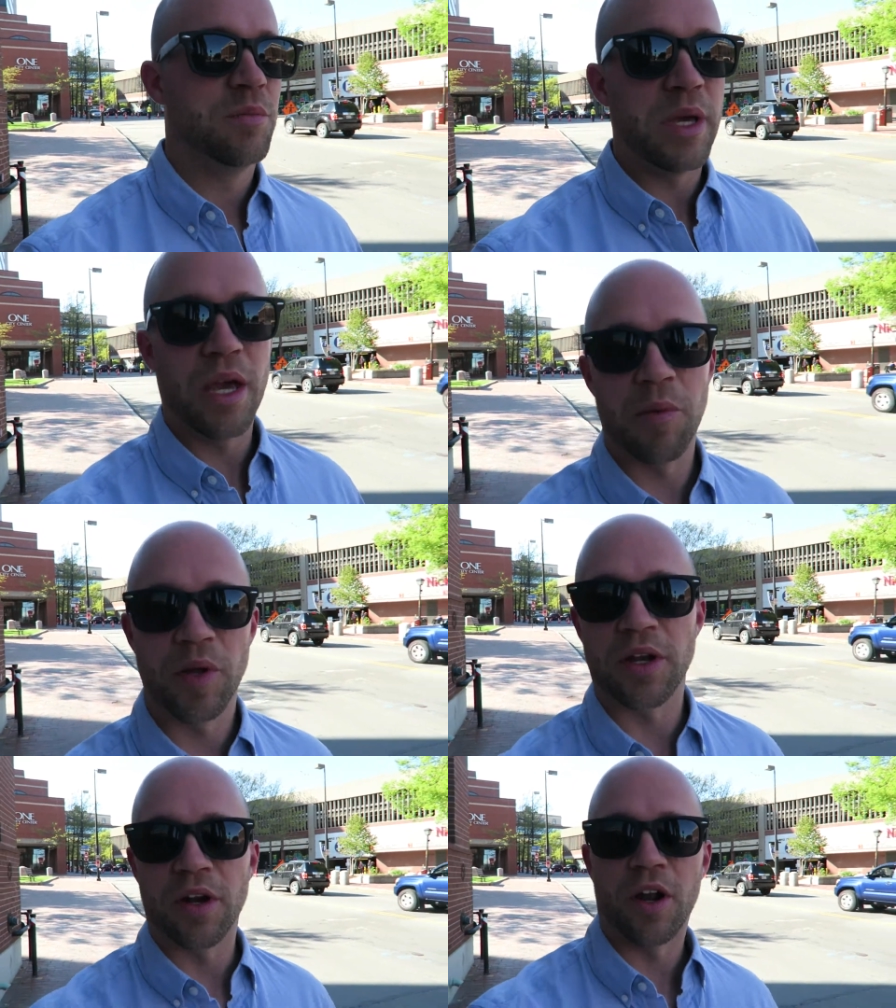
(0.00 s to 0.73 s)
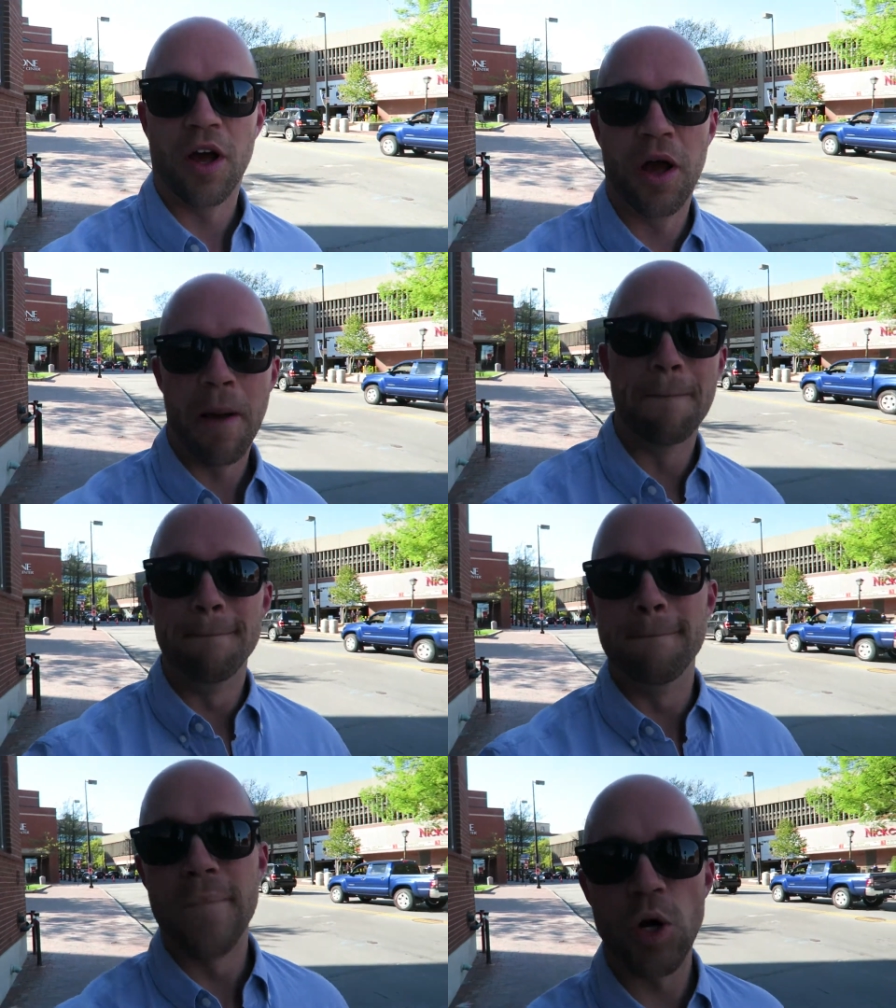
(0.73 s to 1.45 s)
Be able to
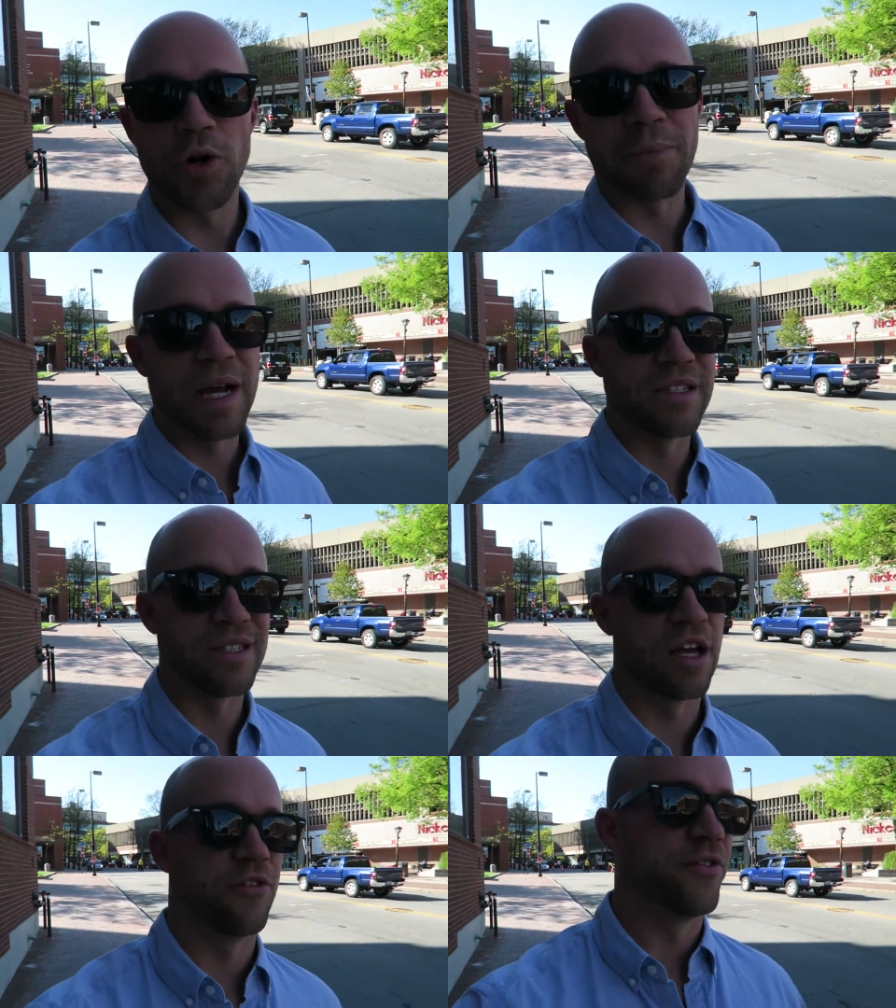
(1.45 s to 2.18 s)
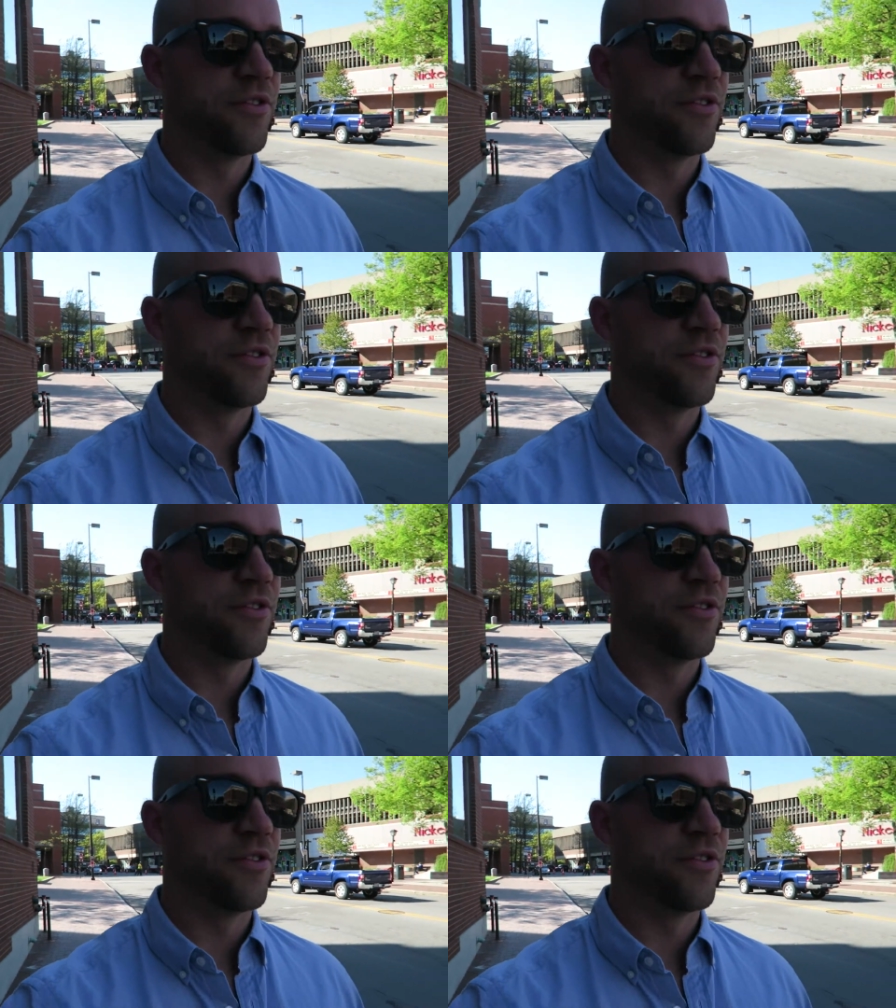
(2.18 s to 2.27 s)
motor myself.